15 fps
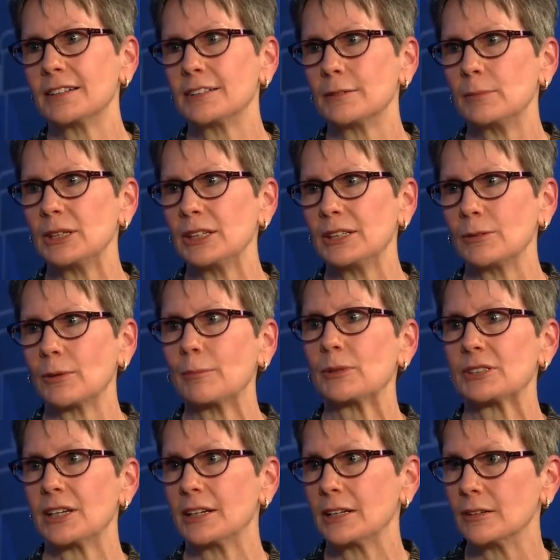to be
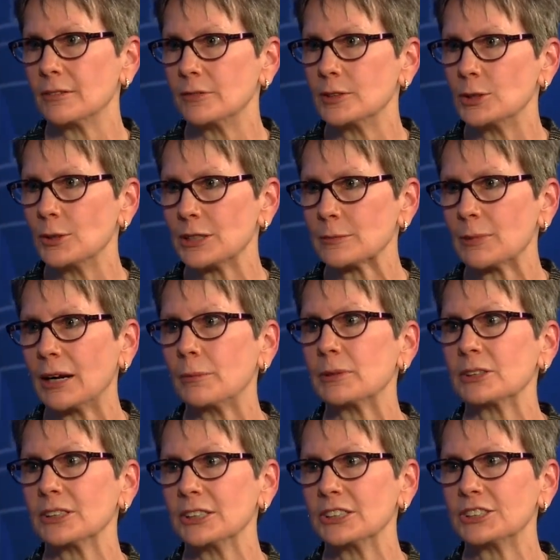representative of the US
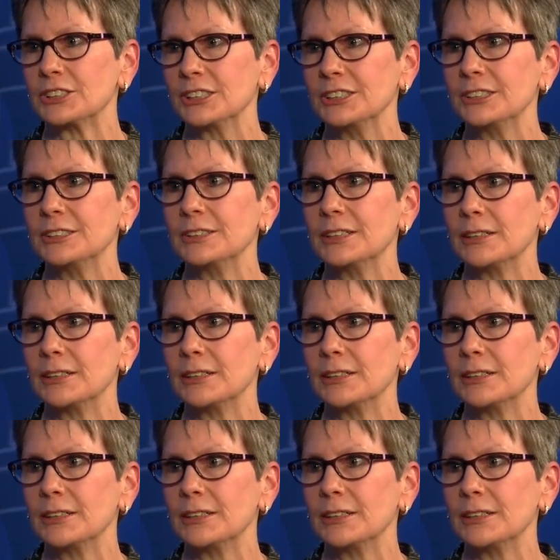population.